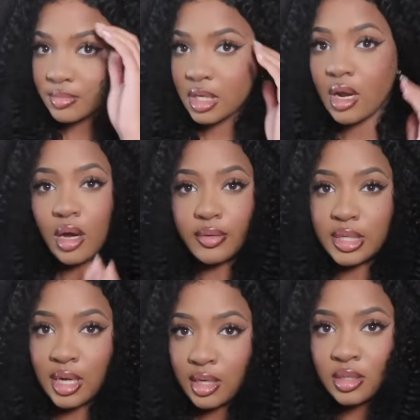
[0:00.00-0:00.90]
It
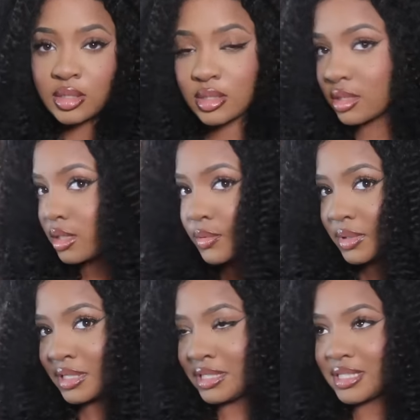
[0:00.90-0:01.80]
already kind of looks good
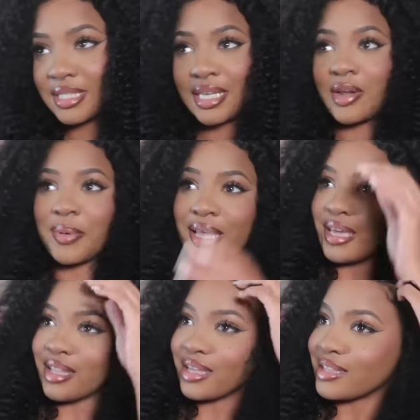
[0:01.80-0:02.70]
with it just sitting on my
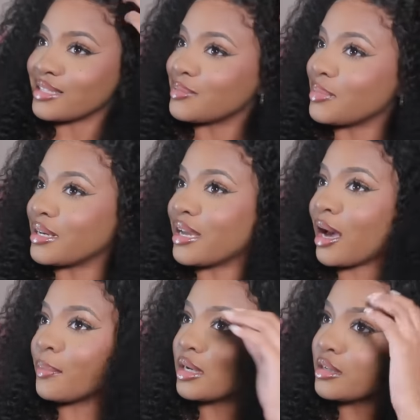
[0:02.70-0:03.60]
head like this, but
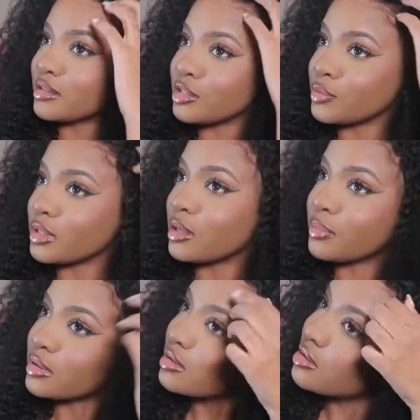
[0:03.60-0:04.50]
I'm gonna do it
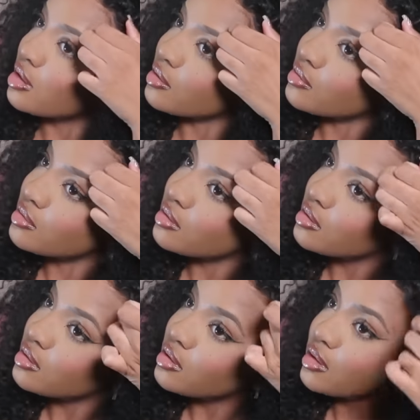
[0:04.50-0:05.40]
up and, you know,
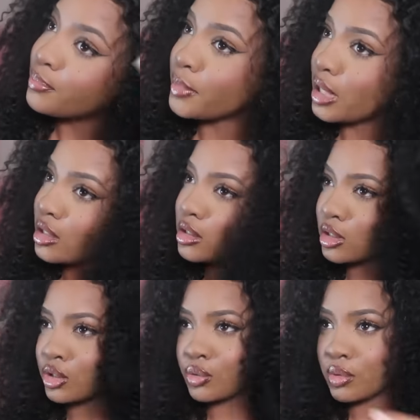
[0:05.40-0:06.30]
make it
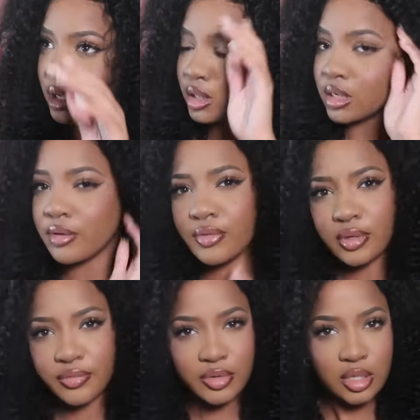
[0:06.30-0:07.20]
look cute and all of that for
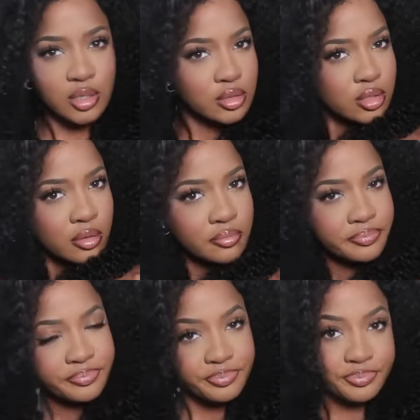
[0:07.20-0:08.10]
the video. So
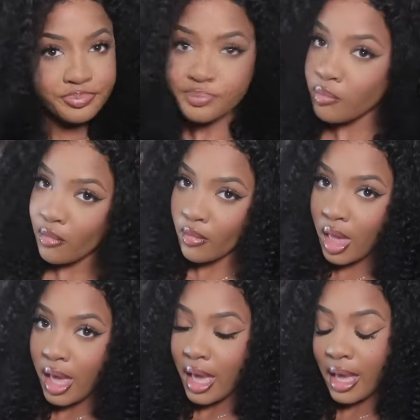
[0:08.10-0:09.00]

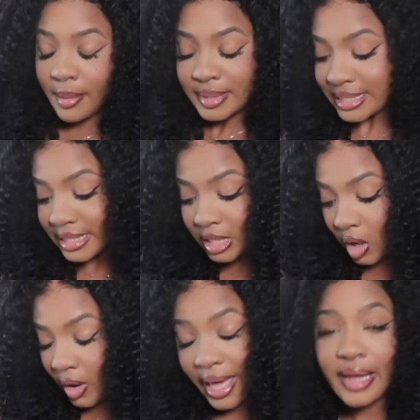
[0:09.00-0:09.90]
I'm gonna see
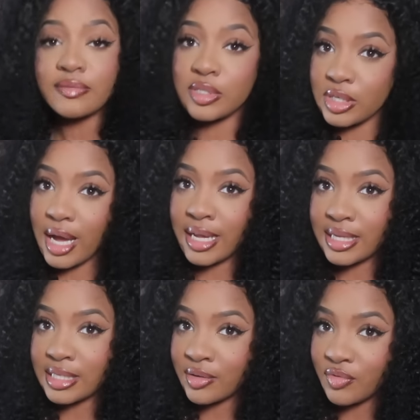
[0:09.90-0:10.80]
y'all after I
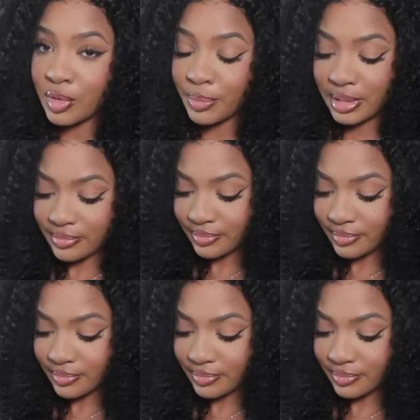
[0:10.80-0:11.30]
get done filming.